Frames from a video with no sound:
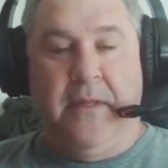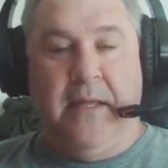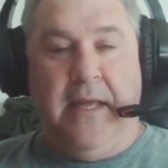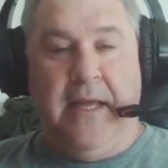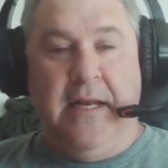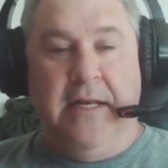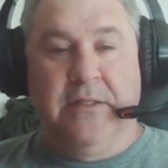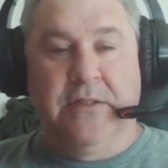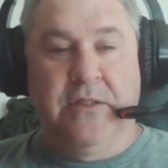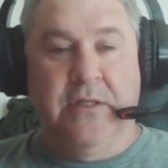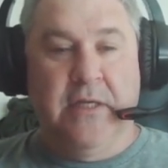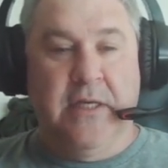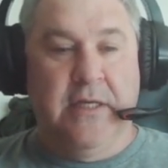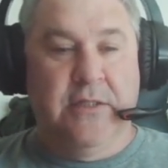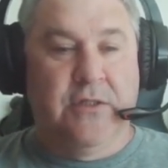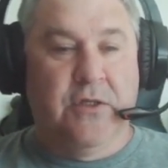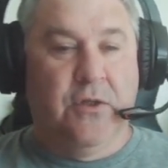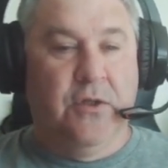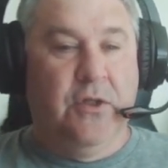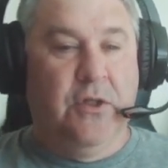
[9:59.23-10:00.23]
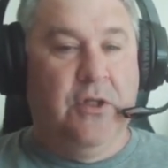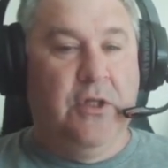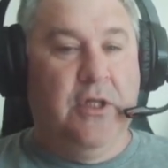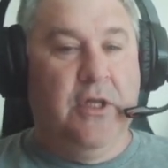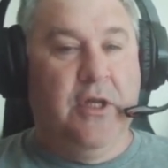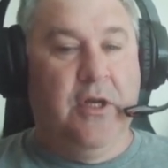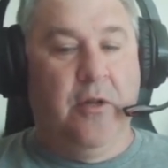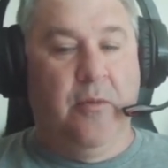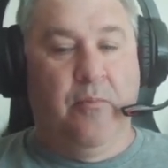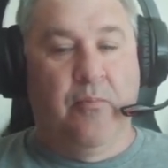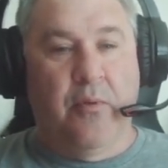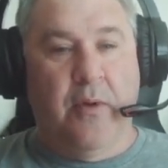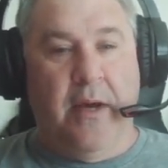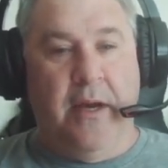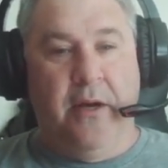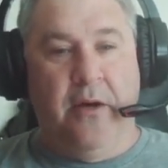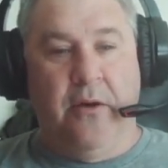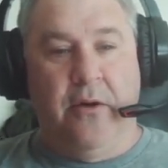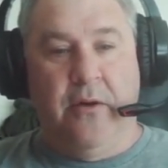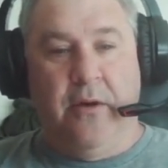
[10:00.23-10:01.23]
and it's a little
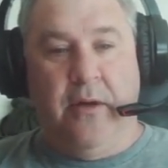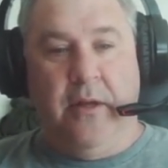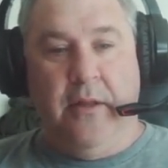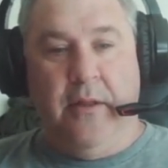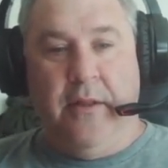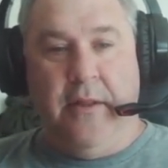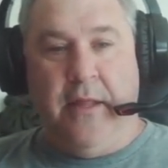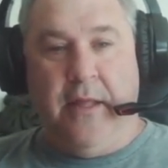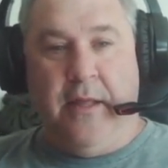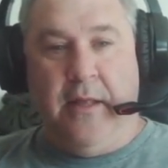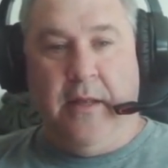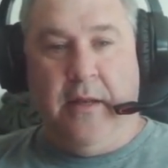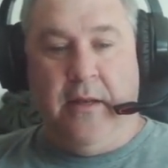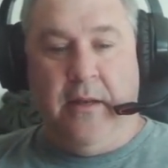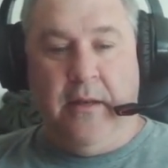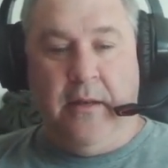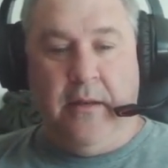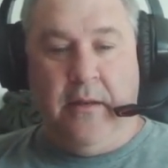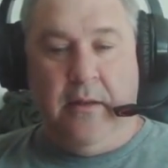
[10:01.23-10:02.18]
brighter than